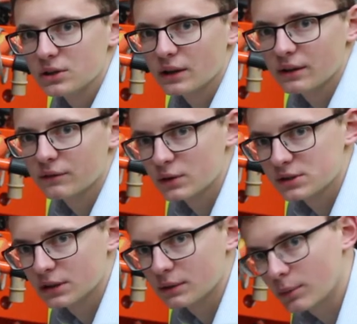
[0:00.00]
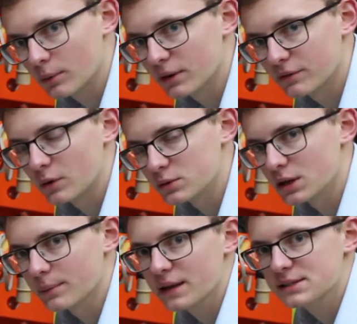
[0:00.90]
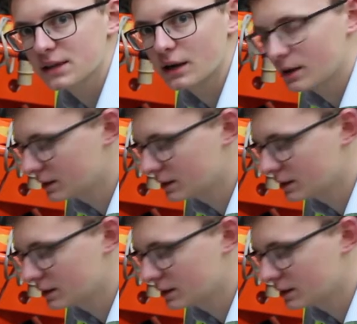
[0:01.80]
so therefore it's probably a faulty capacitor.